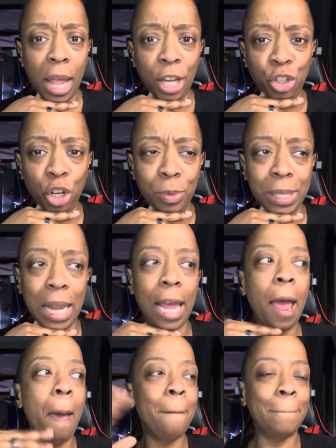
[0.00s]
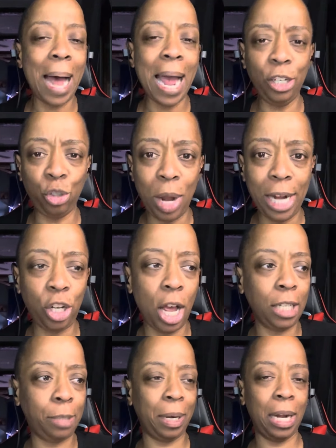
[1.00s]
She was like, my estranged
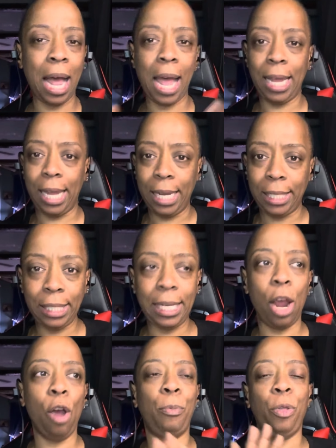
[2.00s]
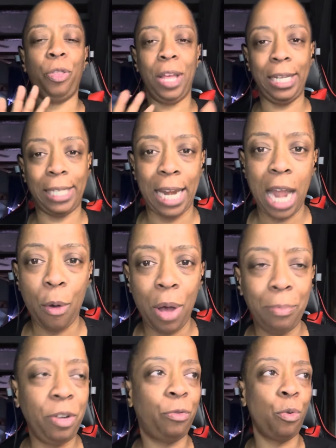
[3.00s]
husband and I, he did terrible things and now
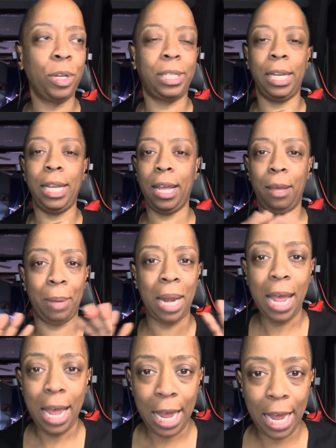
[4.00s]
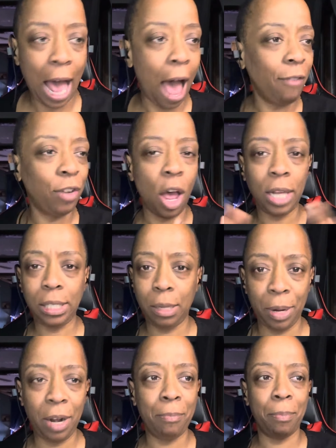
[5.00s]
I'm divorcing him and I've lost a
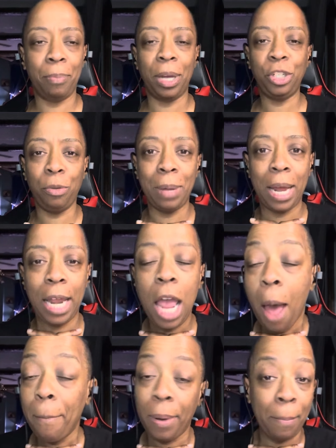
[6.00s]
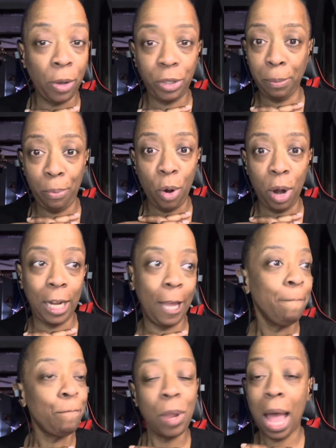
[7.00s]
bunch of money. But most importantly,
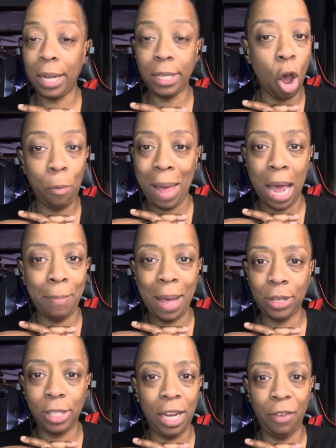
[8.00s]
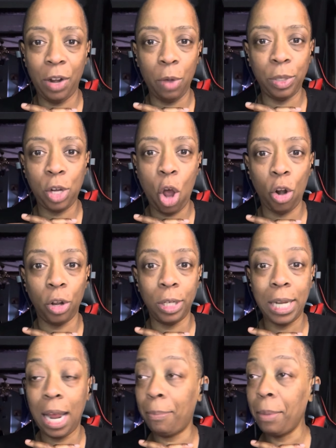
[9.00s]
I talked bad about Steve and it was caught on
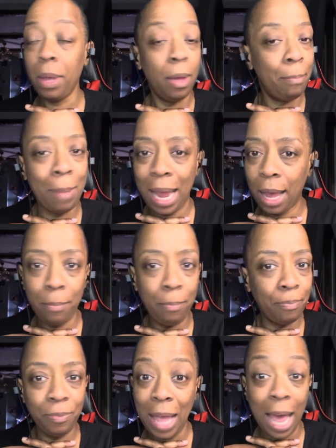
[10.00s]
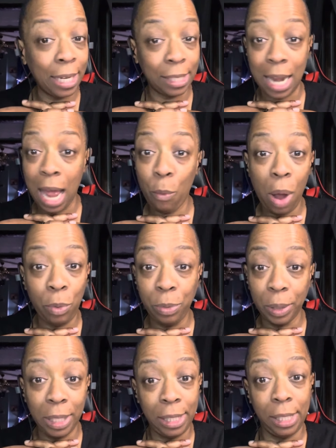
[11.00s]
tape. Ma'am, that is not why we
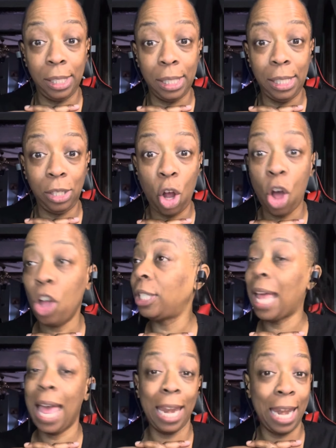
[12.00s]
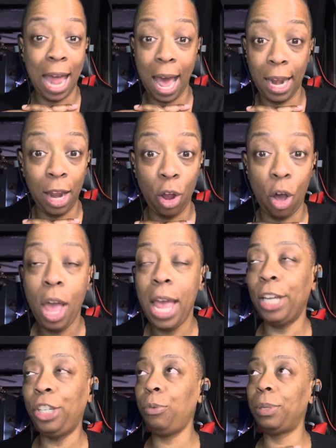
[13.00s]
were listening to these calls. Not at all.
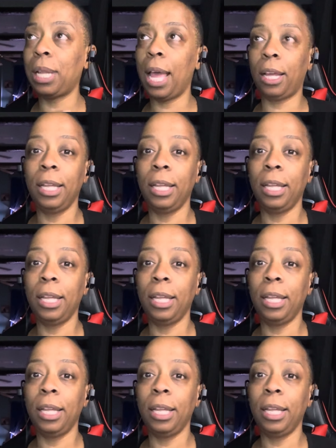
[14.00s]
And she was like,